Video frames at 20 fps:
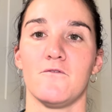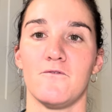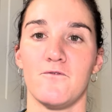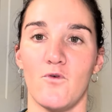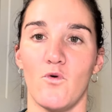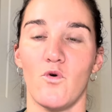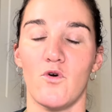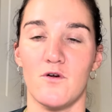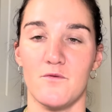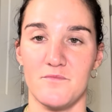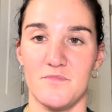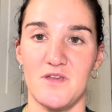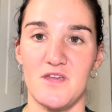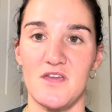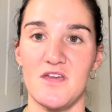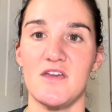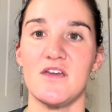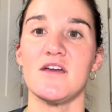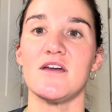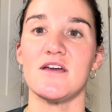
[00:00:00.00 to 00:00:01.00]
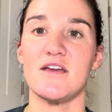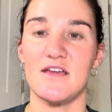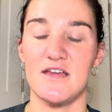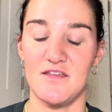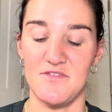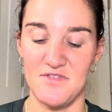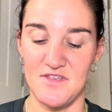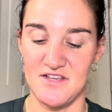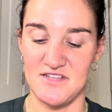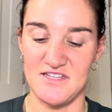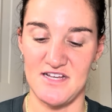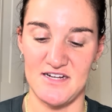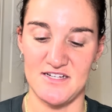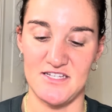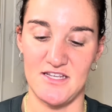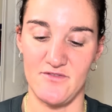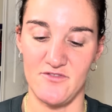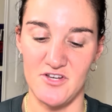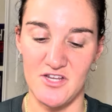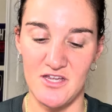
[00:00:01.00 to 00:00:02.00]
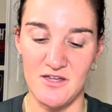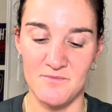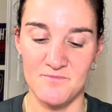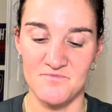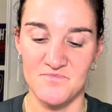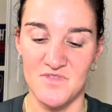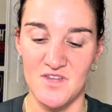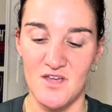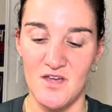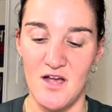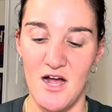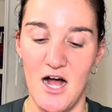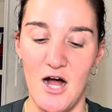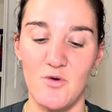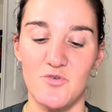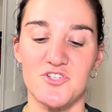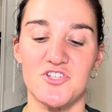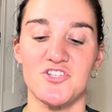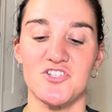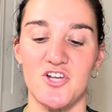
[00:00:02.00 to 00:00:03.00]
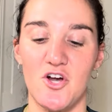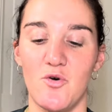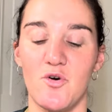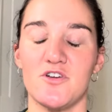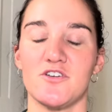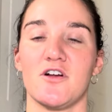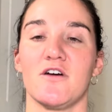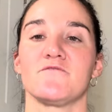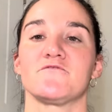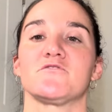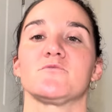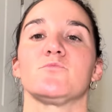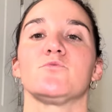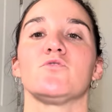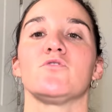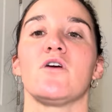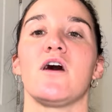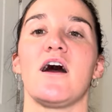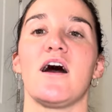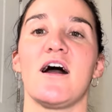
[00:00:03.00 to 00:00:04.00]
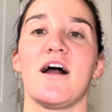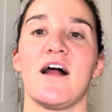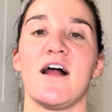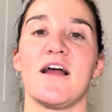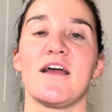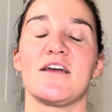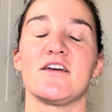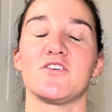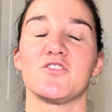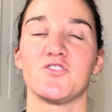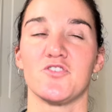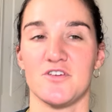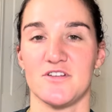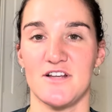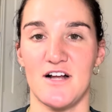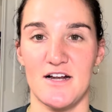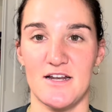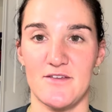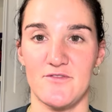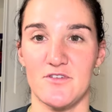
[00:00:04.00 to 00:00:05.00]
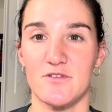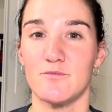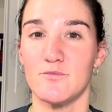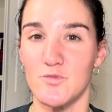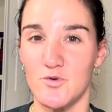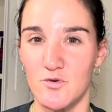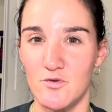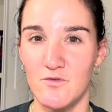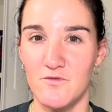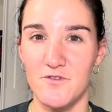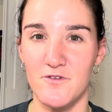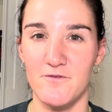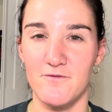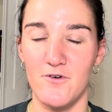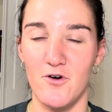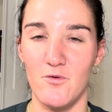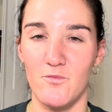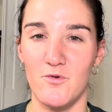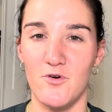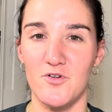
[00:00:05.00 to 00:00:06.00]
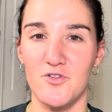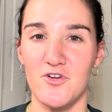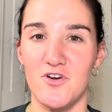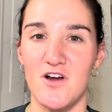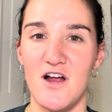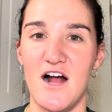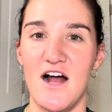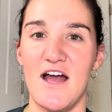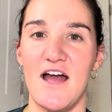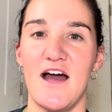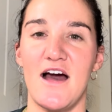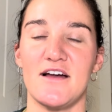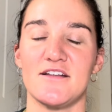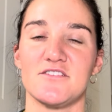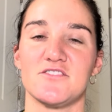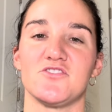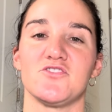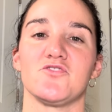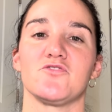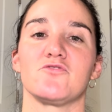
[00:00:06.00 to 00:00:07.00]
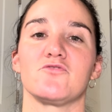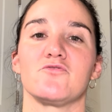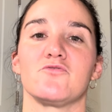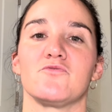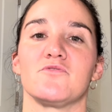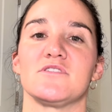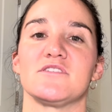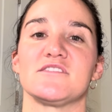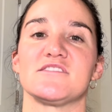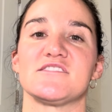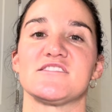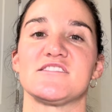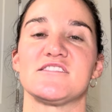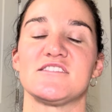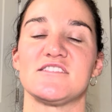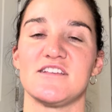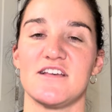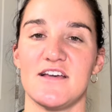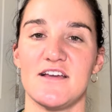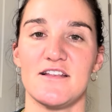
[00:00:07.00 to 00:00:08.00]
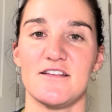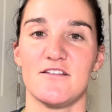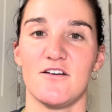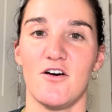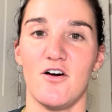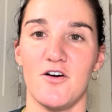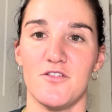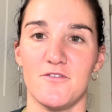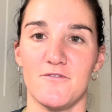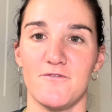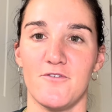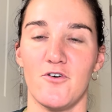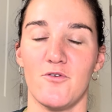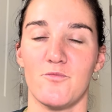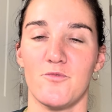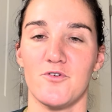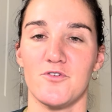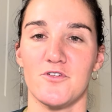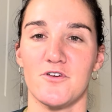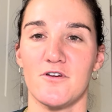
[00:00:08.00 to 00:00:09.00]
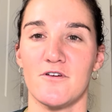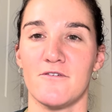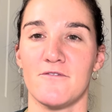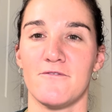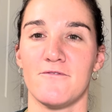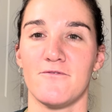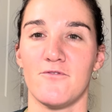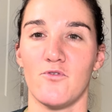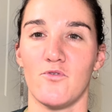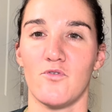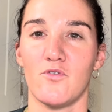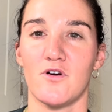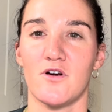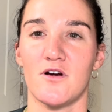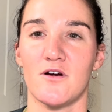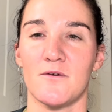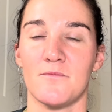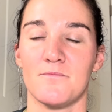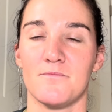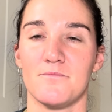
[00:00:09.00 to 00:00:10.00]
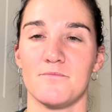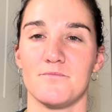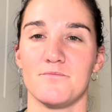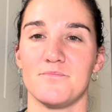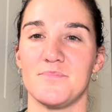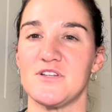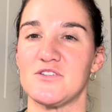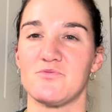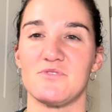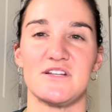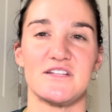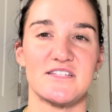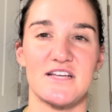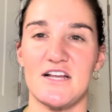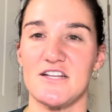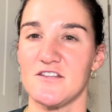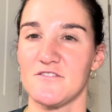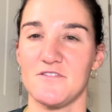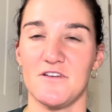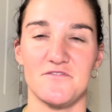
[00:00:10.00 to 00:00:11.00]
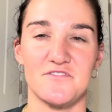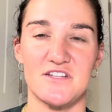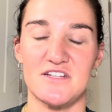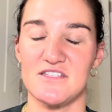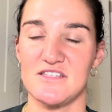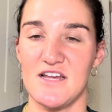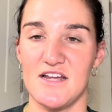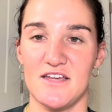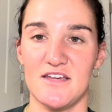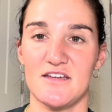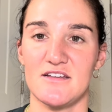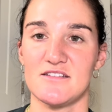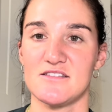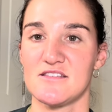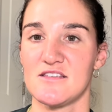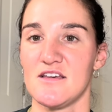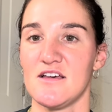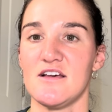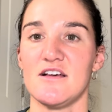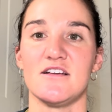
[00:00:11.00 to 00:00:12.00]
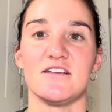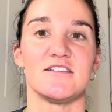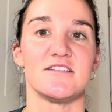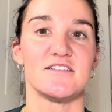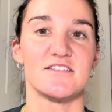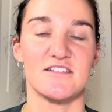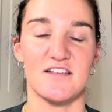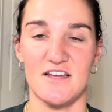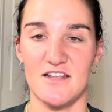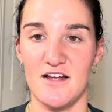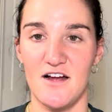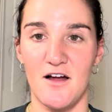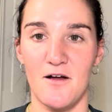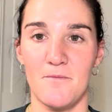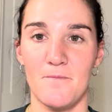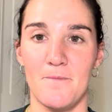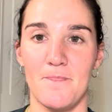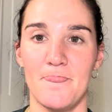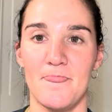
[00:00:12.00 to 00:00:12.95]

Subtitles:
for me in this activity. I was so uncomfortable. I could not even move the foam roller. I had to sit on the foam roller for between 10 to 15 seconds, sit up,